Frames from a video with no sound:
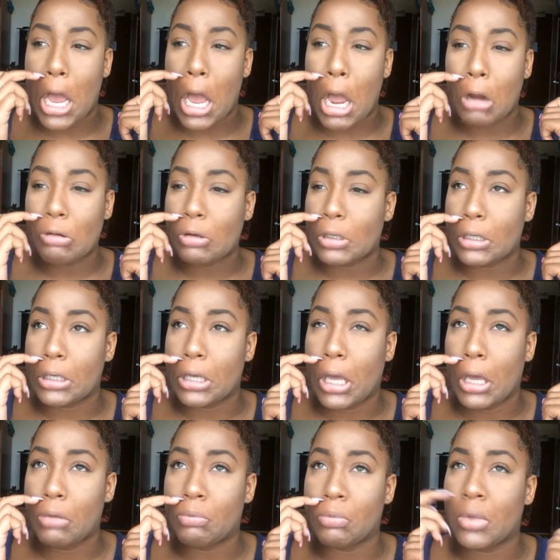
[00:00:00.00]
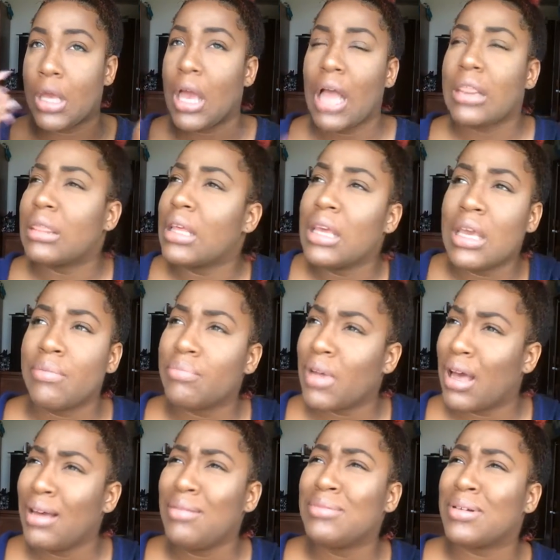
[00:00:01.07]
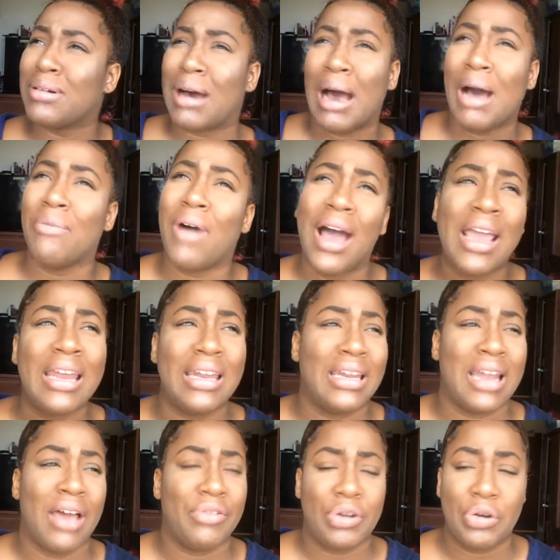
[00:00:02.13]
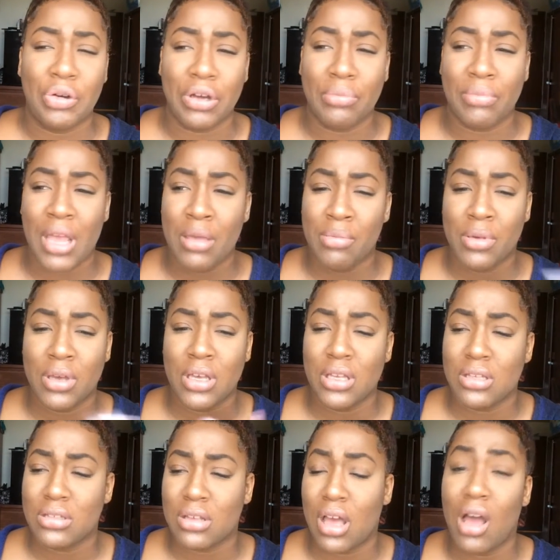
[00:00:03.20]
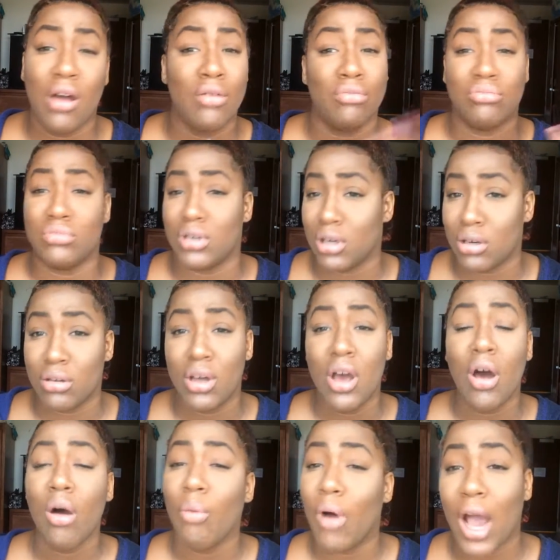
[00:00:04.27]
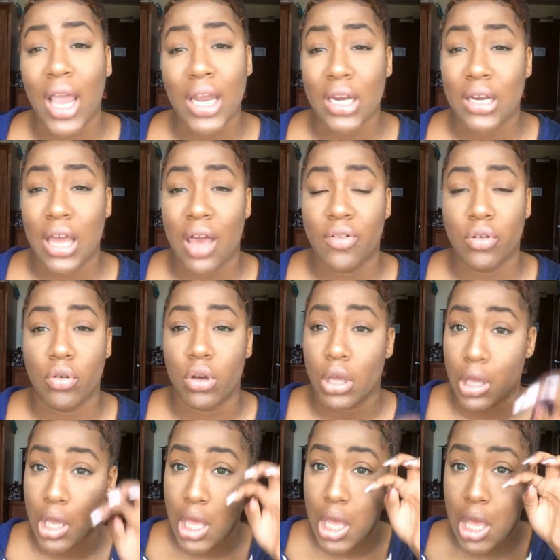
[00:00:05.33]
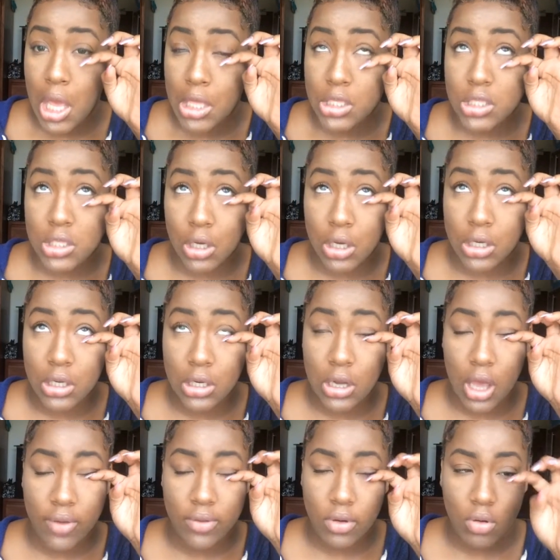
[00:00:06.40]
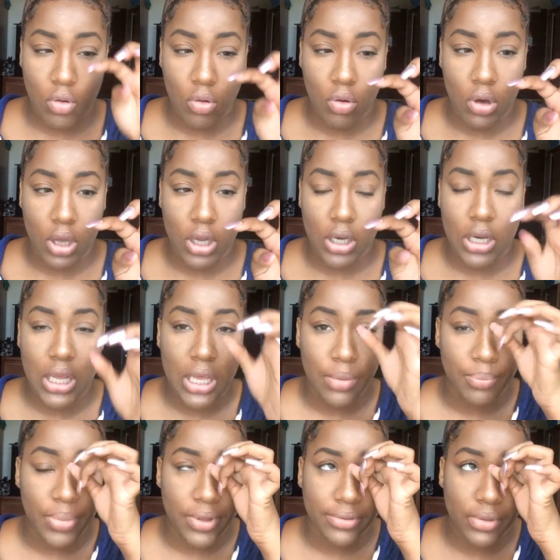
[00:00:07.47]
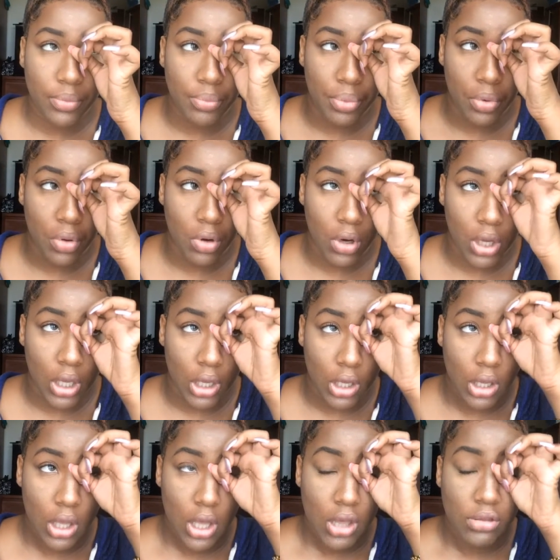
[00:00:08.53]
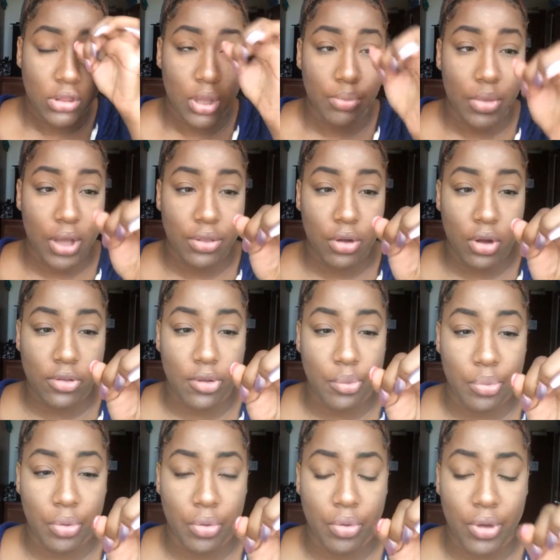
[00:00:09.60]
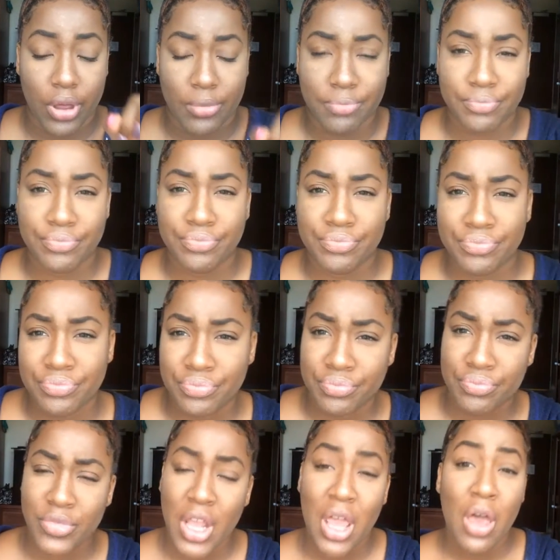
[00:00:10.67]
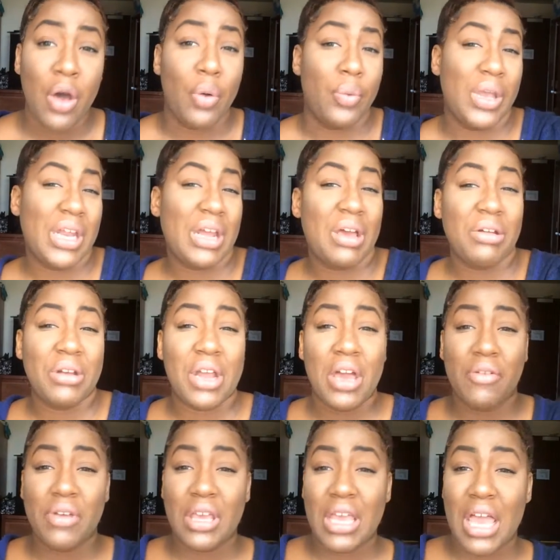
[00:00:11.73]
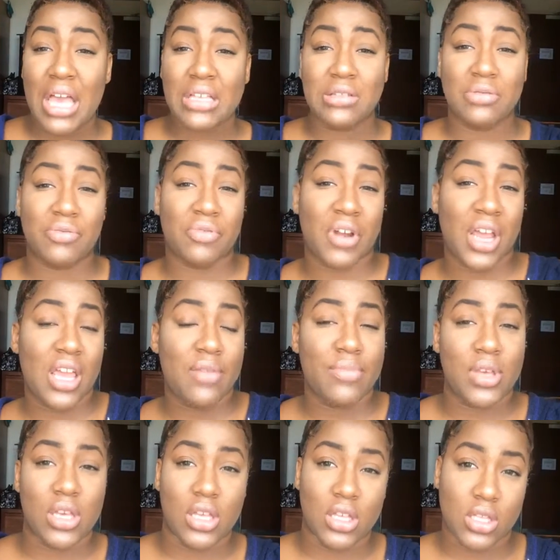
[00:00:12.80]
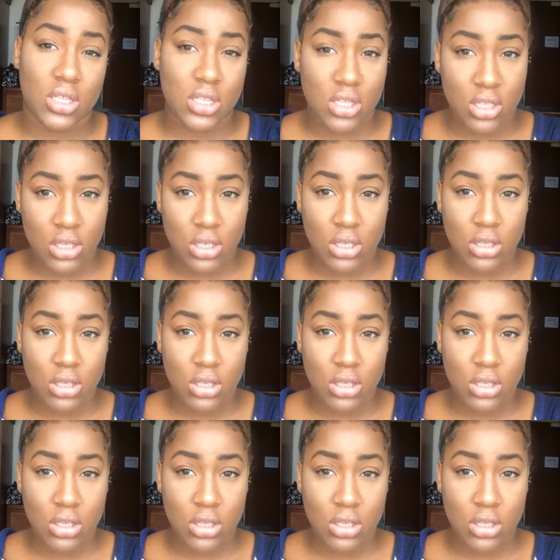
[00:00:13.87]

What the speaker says: I forget. I don't know why he didn't have it on. Maybe because I don't know why he didn't have it on. So he didn't have it on. He bit the boy. The mother of the boy, we don't know if he has rabies.